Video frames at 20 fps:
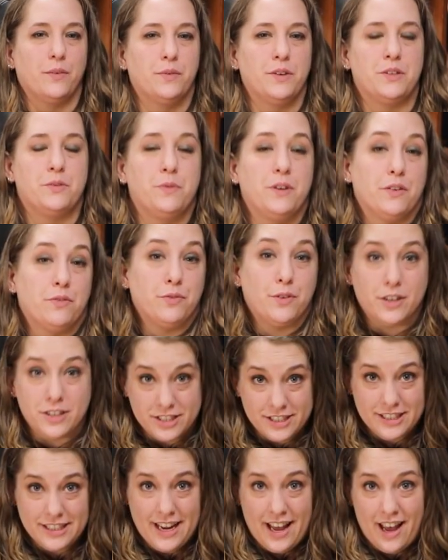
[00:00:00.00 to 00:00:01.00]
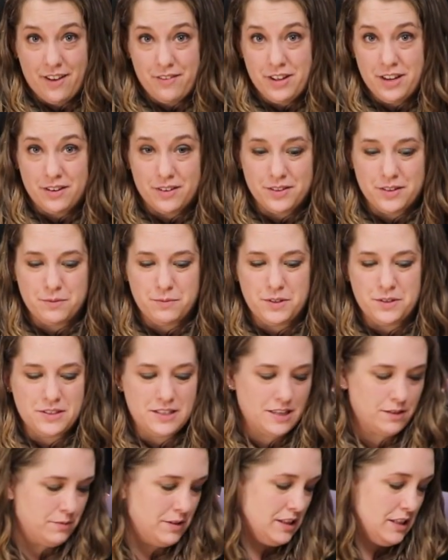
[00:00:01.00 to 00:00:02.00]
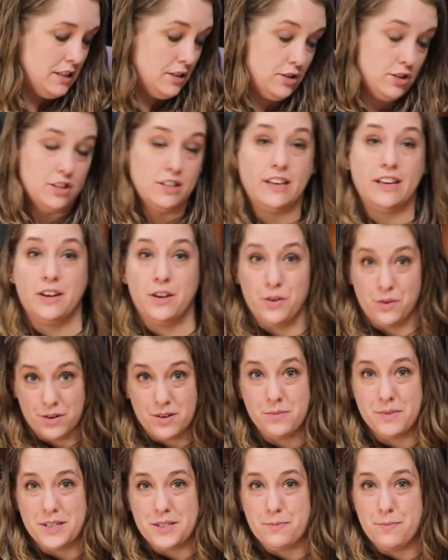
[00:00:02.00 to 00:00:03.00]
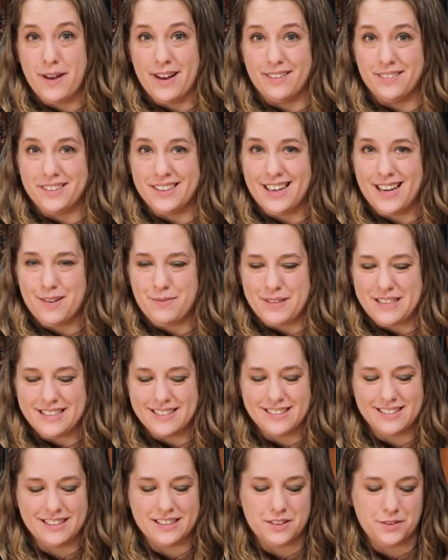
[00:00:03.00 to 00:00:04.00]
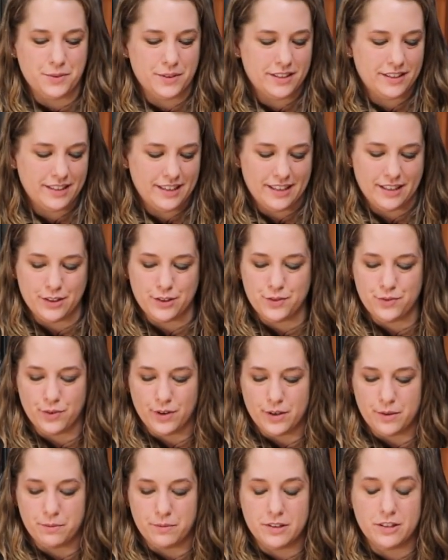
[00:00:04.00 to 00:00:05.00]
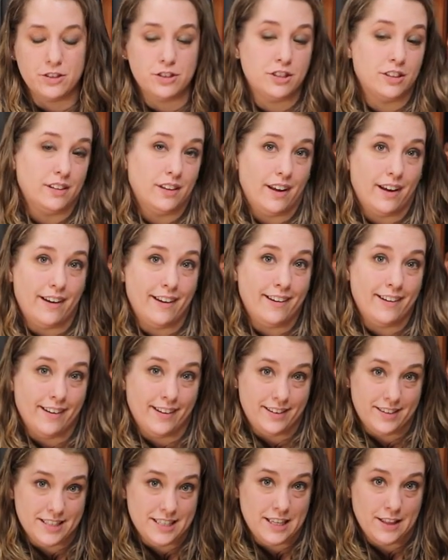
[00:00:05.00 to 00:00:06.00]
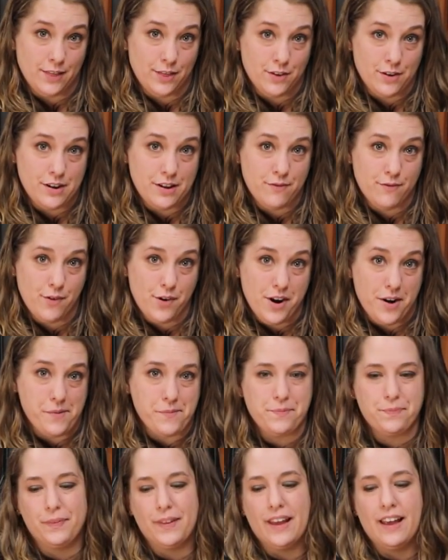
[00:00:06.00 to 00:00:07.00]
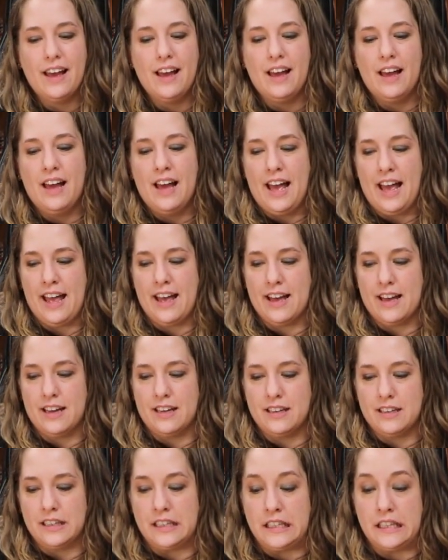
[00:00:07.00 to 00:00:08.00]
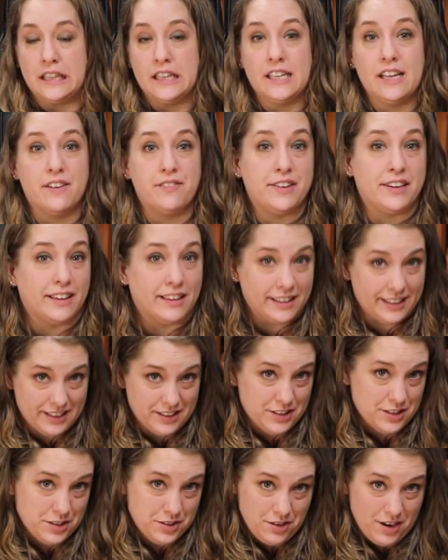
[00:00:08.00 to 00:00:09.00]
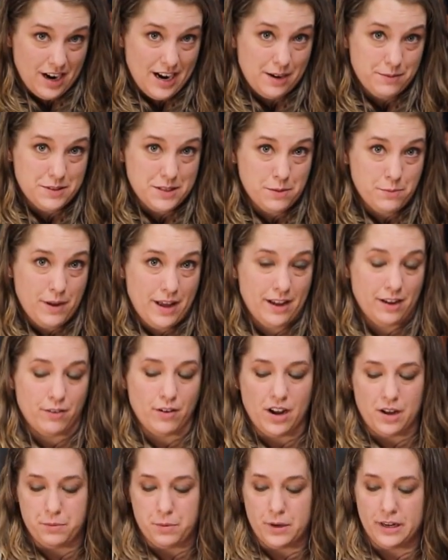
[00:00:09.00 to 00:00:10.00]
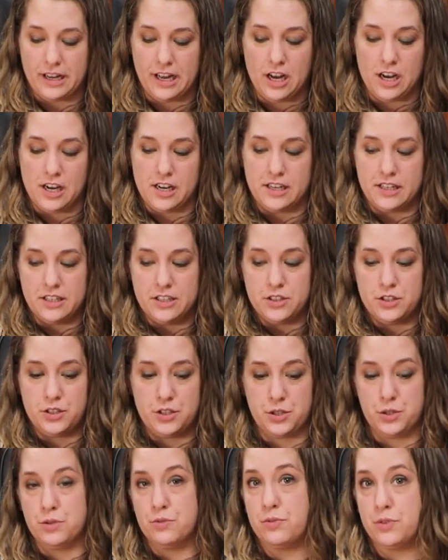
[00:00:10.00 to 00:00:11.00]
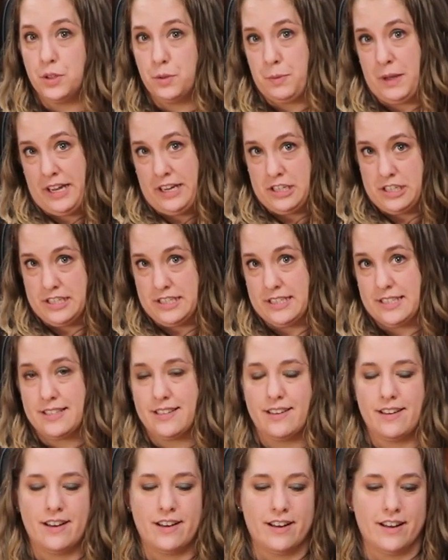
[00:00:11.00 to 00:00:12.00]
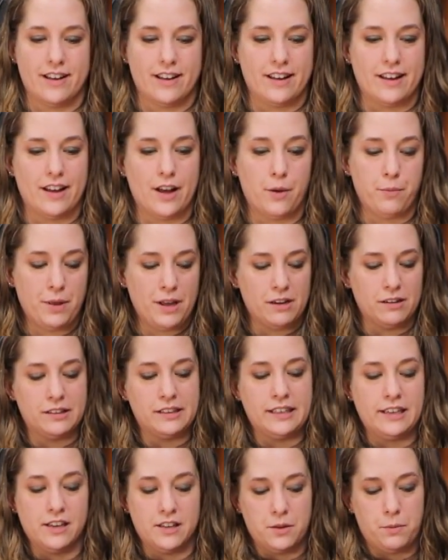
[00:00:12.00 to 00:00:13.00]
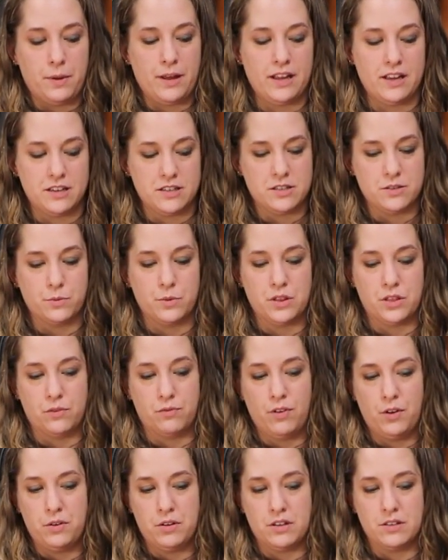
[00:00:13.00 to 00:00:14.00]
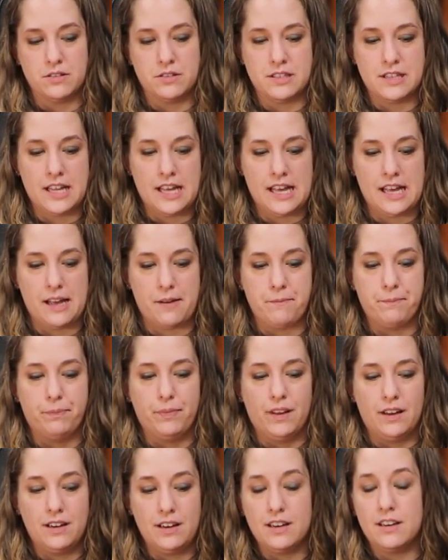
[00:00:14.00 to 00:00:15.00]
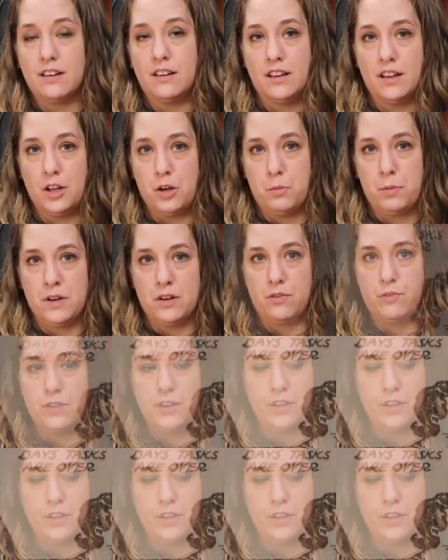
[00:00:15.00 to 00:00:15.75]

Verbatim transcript: which we are fortunate to have here at the museum in these enormous bound copies, this one is from July 1934 and lovingly describes the bank robbery on two full pages. Uh, apparently, on the page with the photos, they needed a little bit of